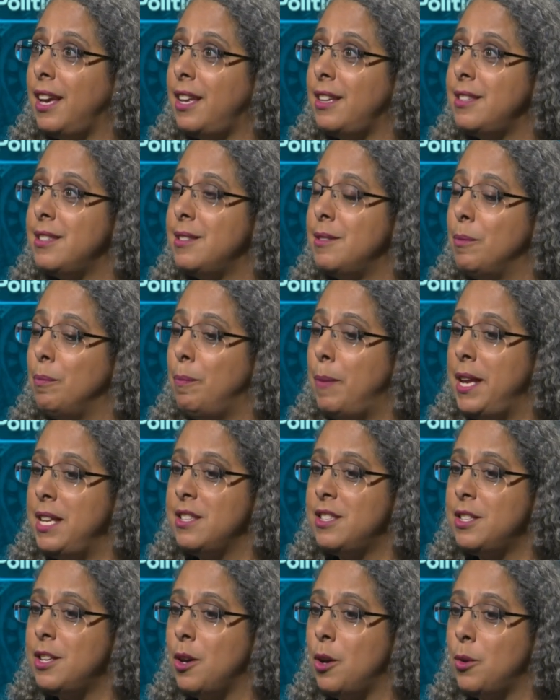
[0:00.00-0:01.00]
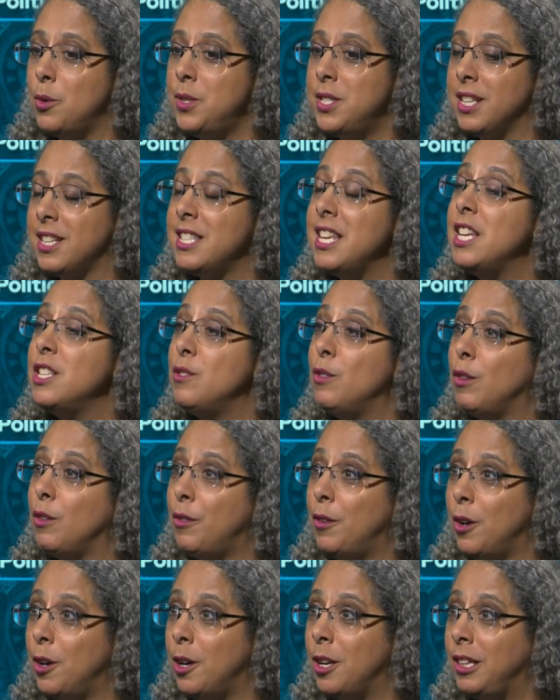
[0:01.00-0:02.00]
it's been so successful
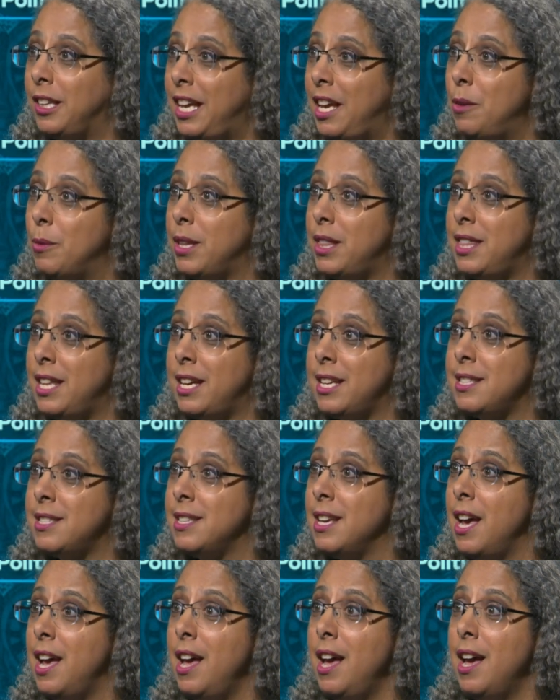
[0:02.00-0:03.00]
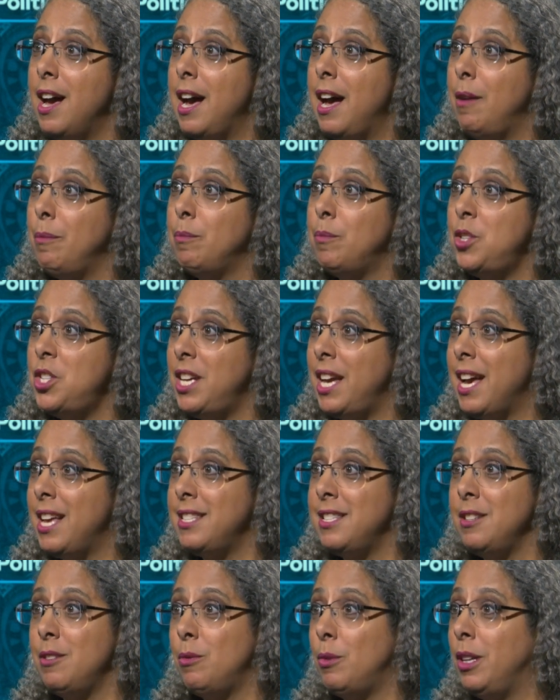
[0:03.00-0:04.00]
for her to lead with this. Um, she
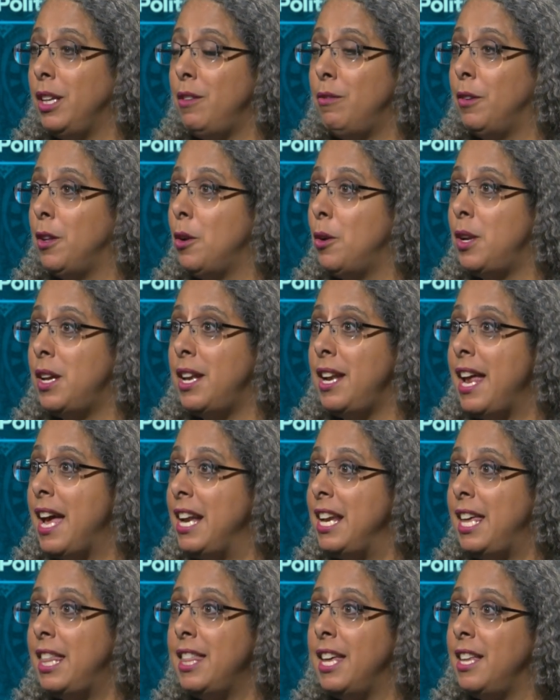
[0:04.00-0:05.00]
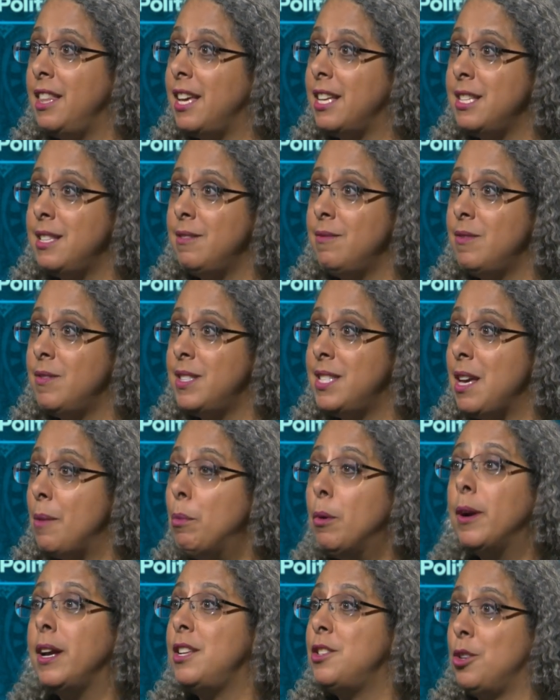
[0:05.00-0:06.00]
hasn't really floated anything that
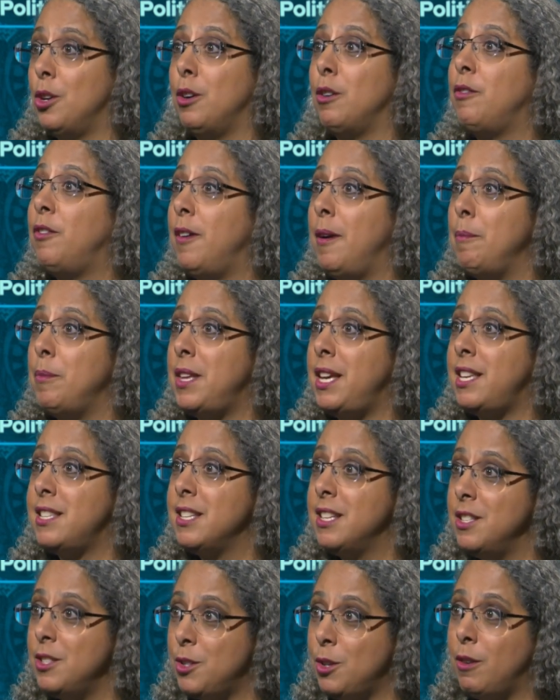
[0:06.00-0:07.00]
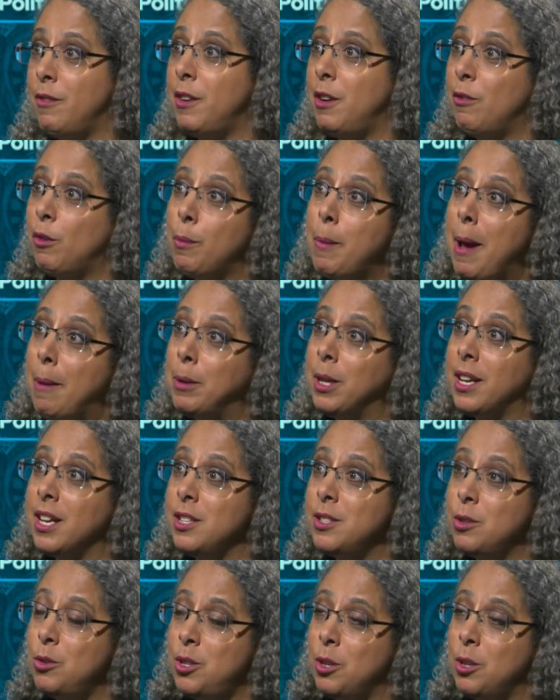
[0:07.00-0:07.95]
separates her from these conservative Republicans who